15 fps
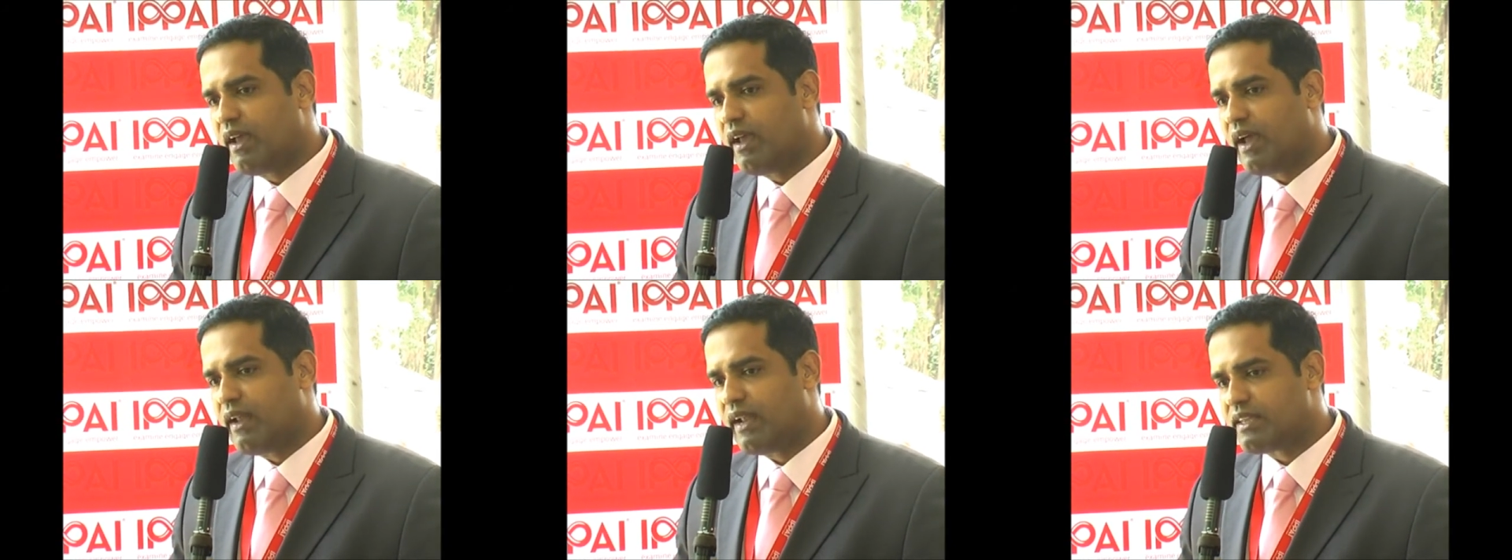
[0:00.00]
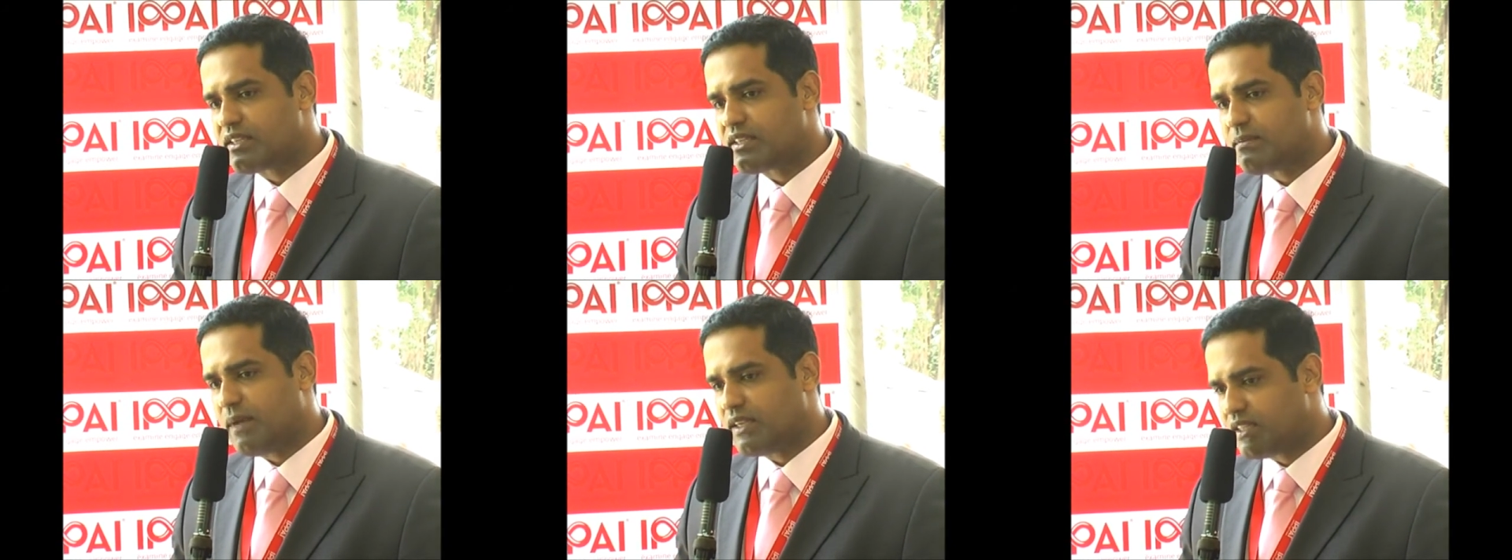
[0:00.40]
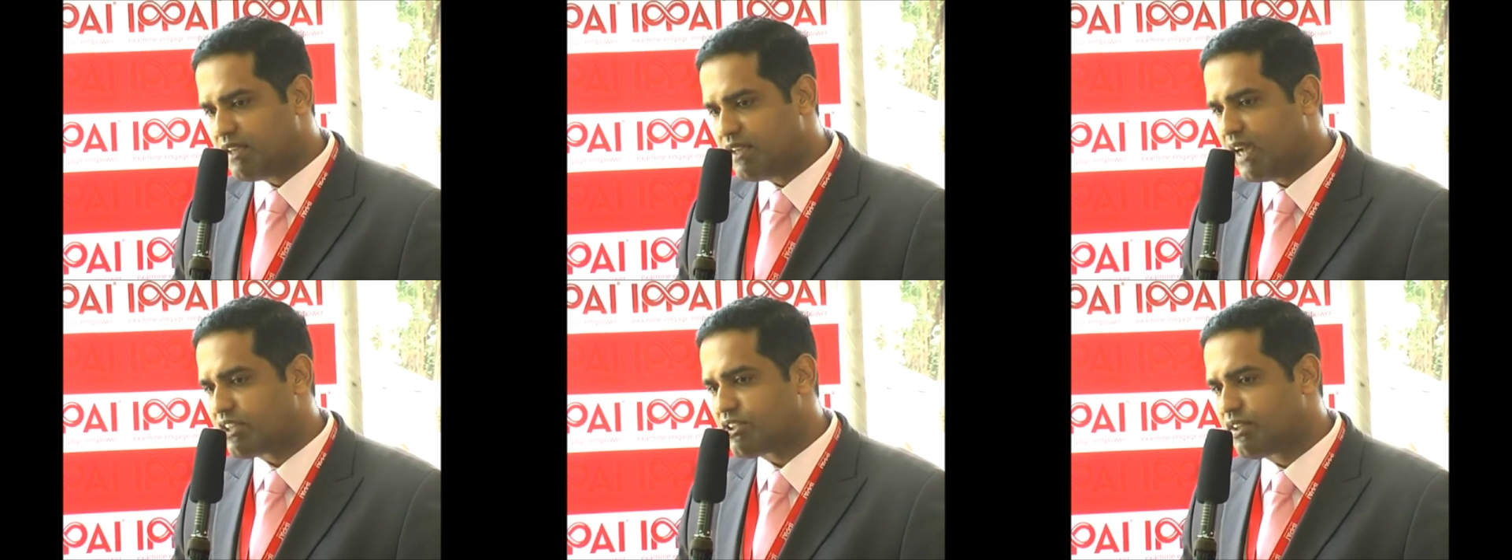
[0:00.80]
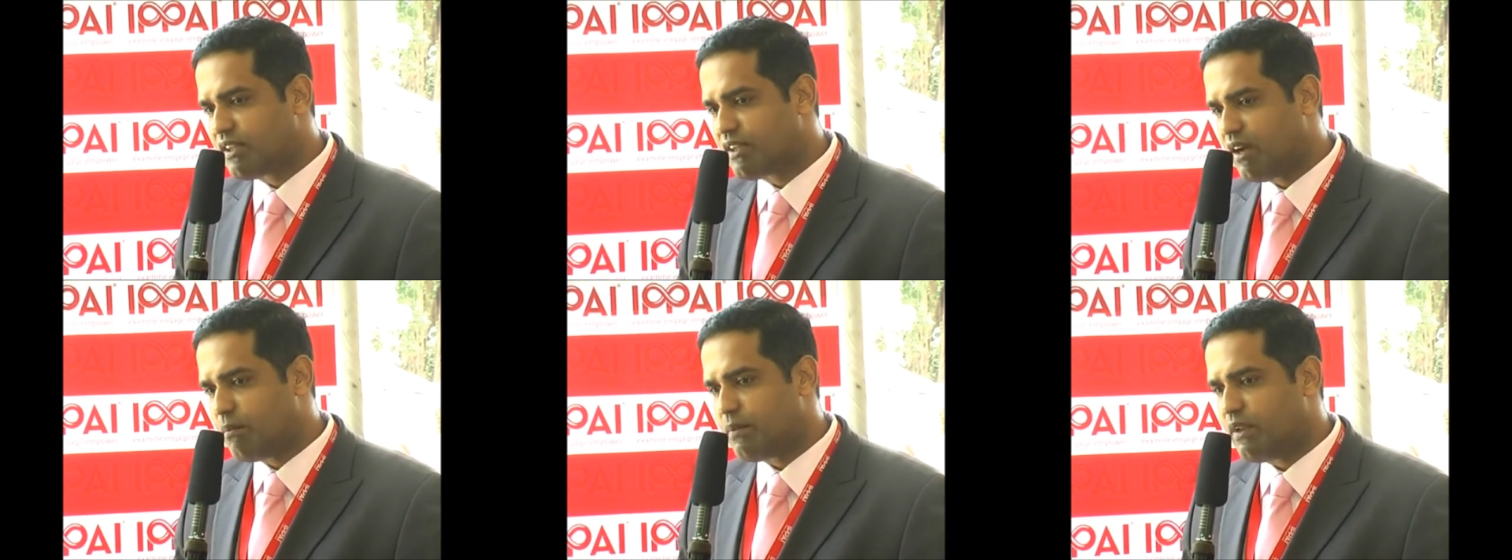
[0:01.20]
And as a multinational
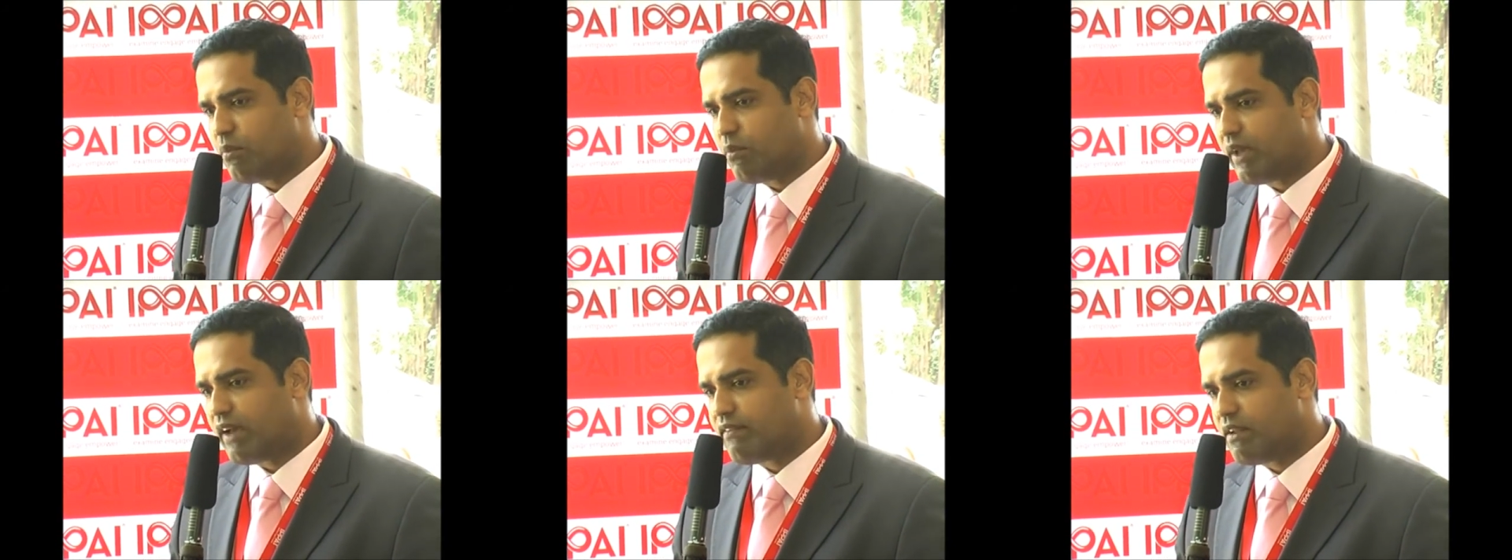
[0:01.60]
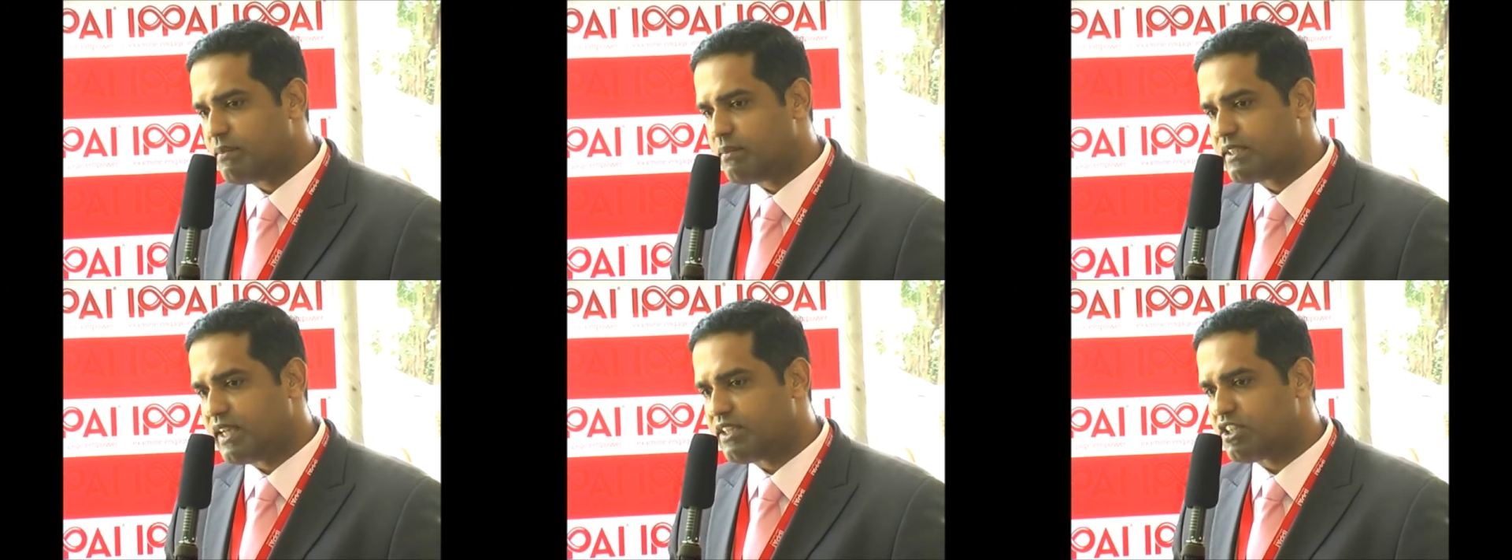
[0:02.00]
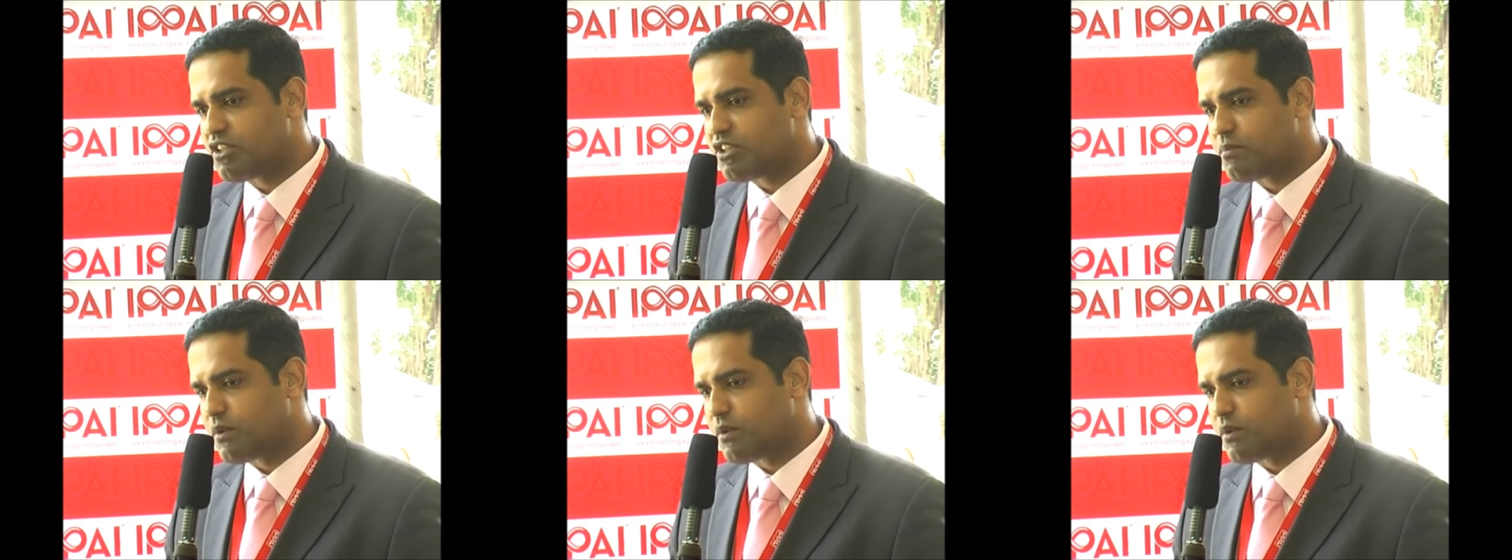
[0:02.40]
company, we have limitations.